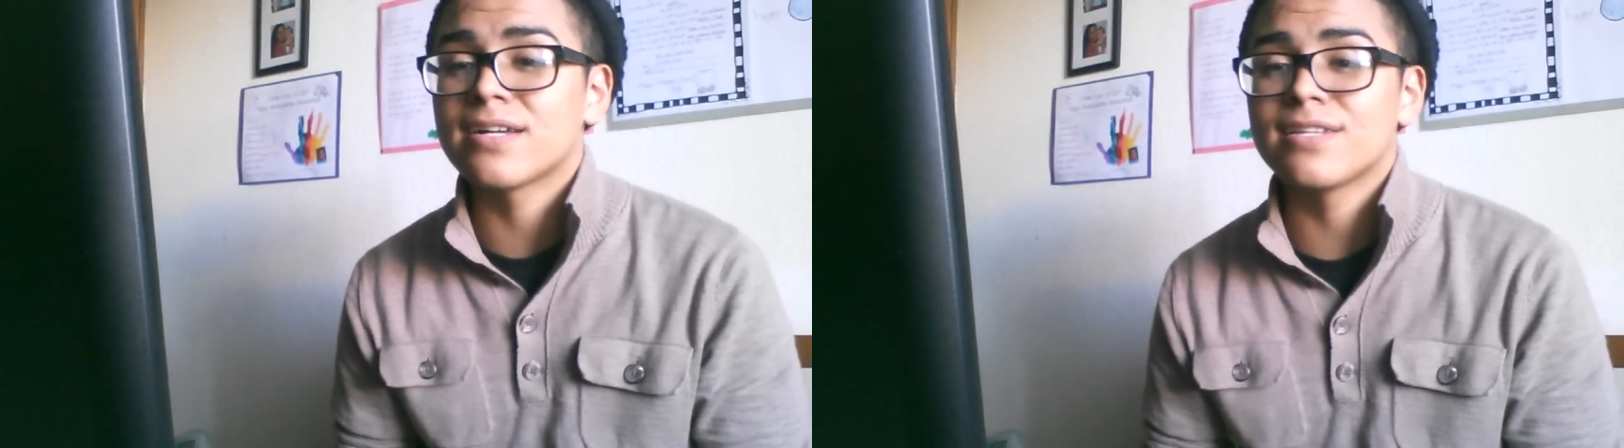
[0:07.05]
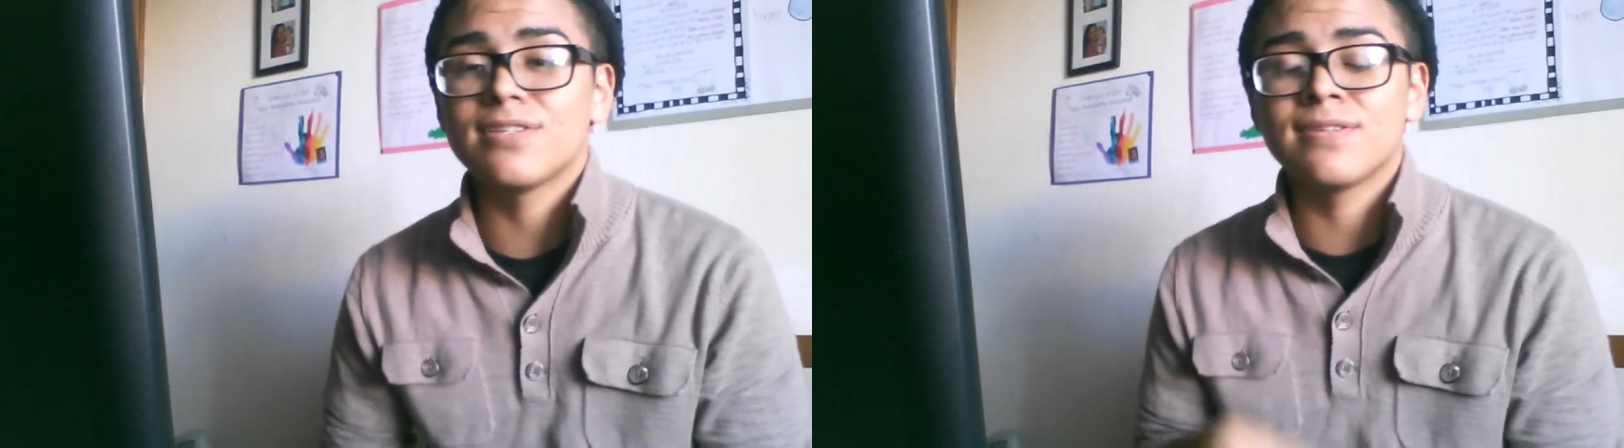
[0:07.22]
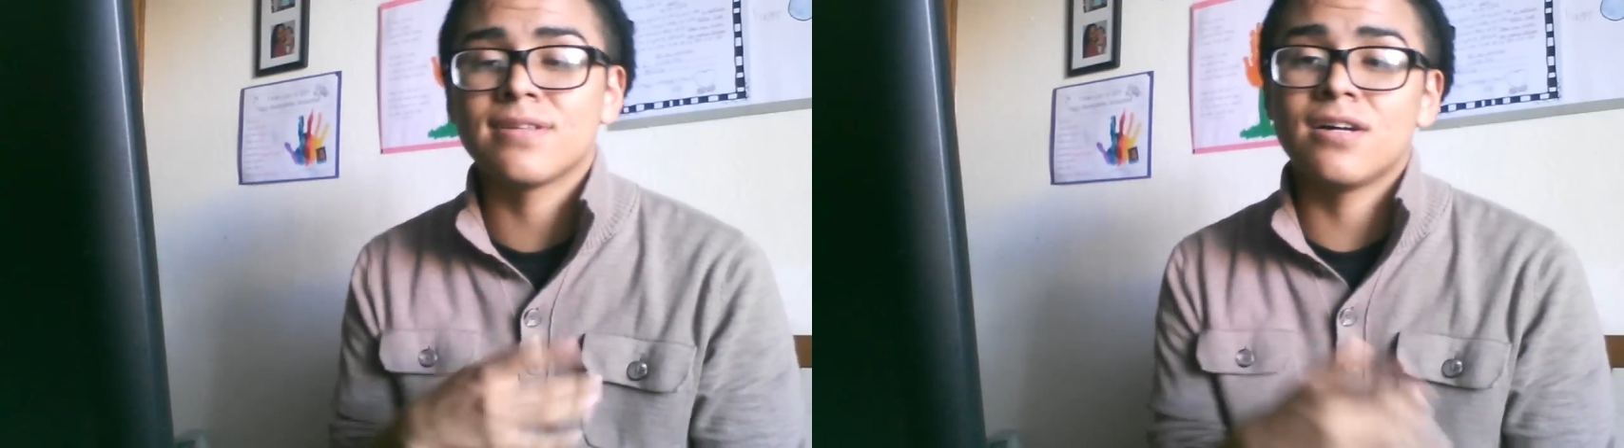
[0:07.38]

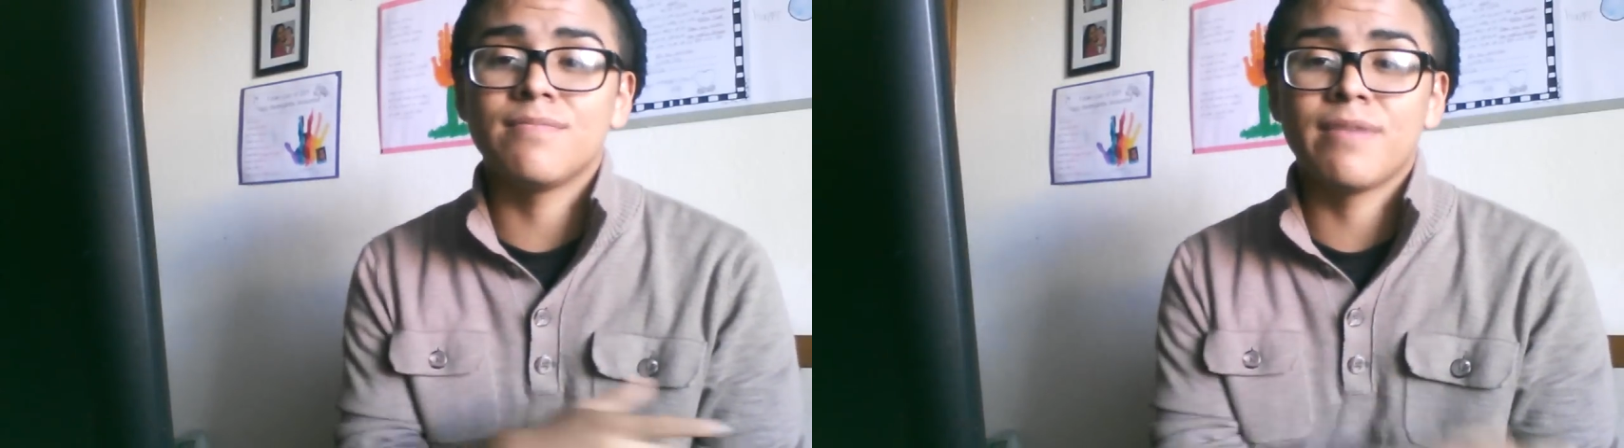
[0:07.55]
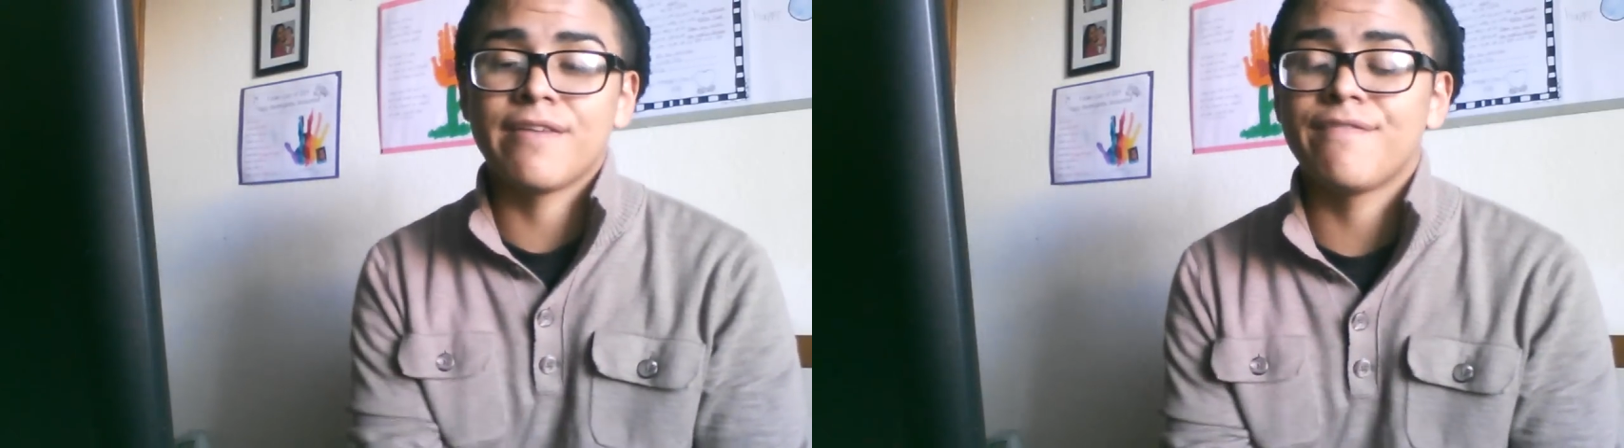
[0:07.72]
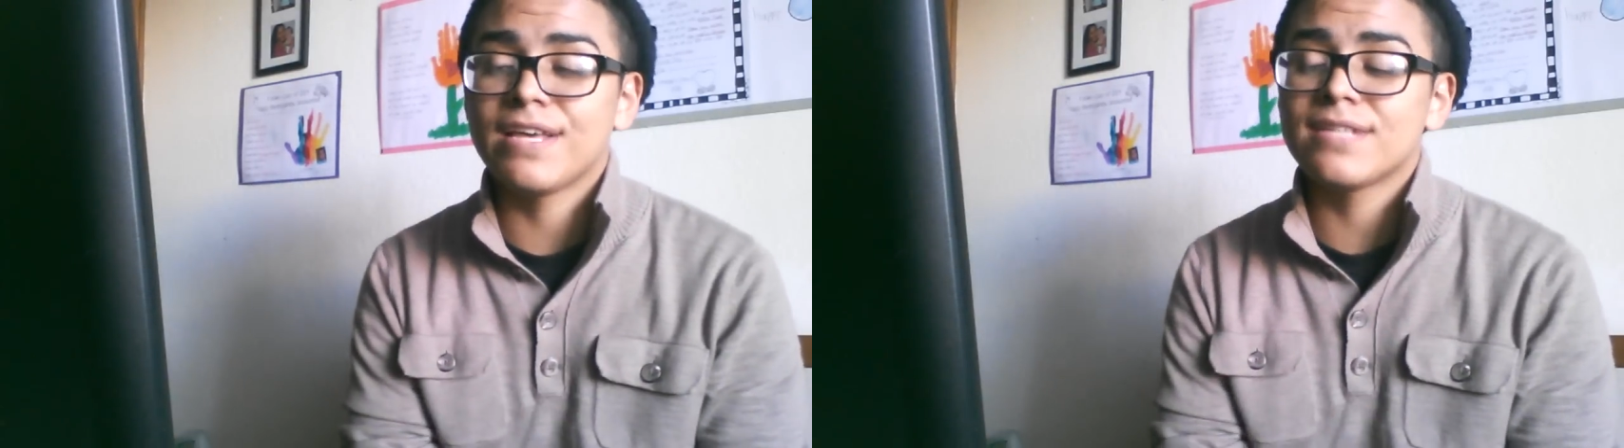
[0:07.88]
as you saw on
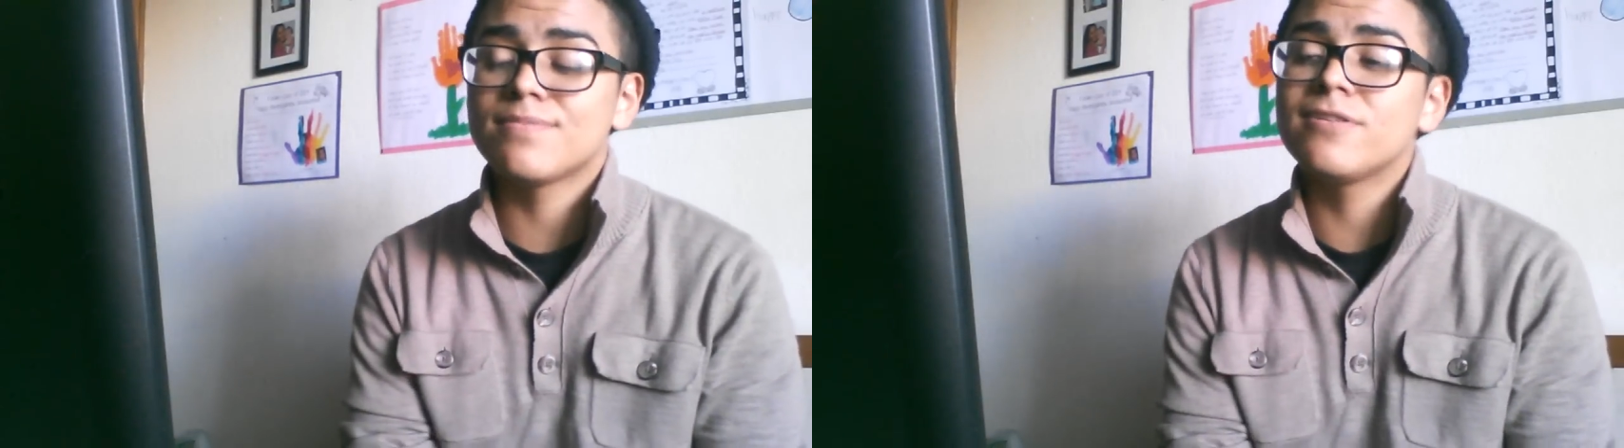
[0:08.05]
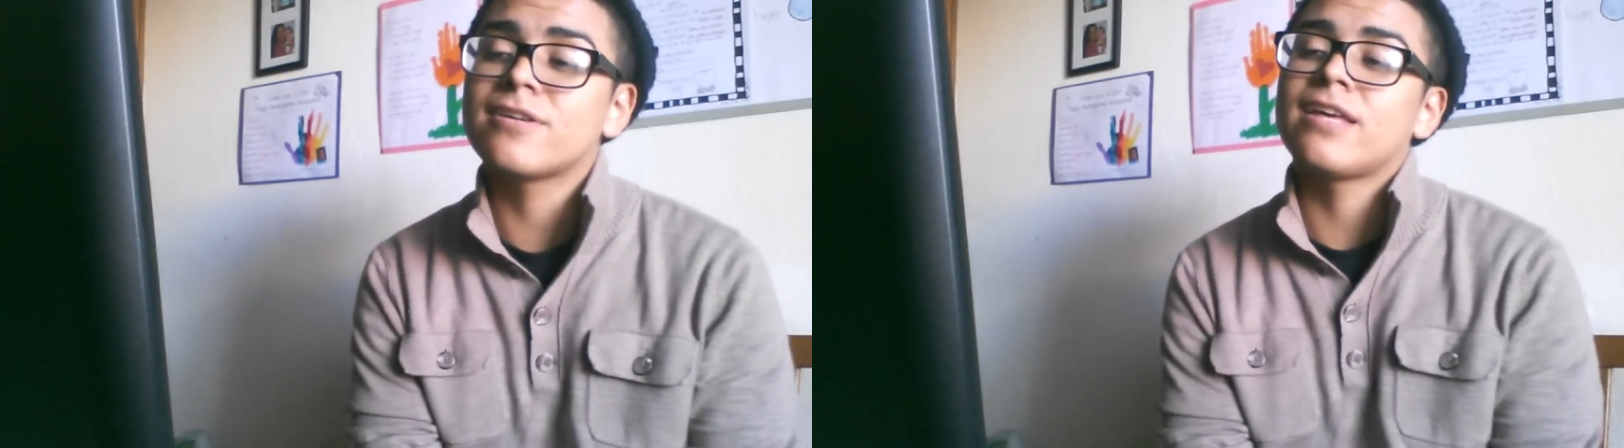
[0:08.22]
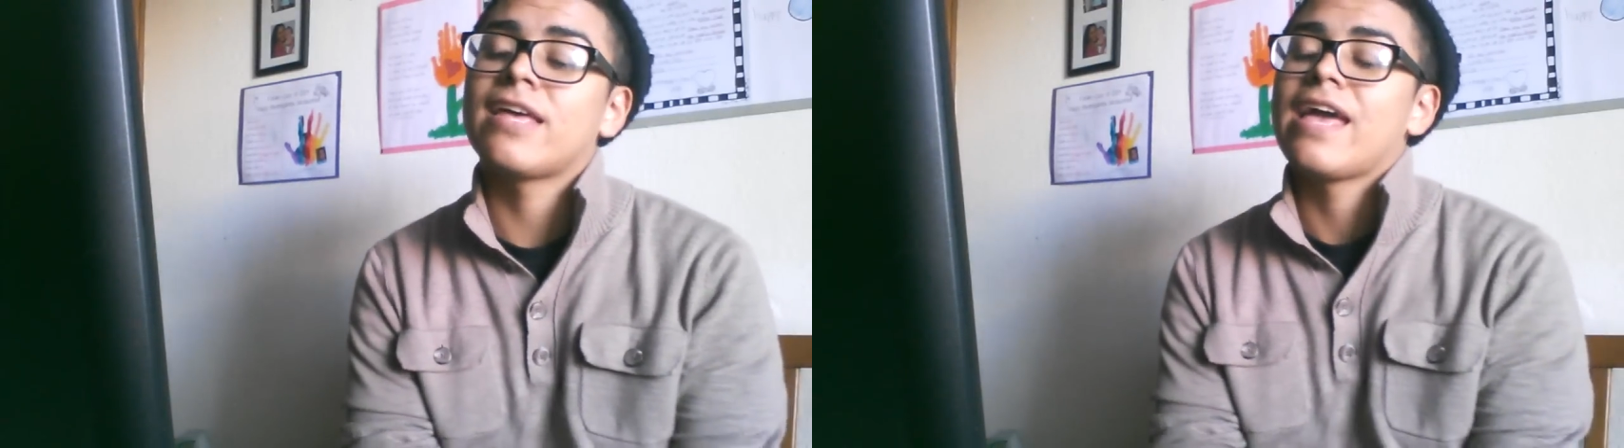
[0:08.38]
my Facebook,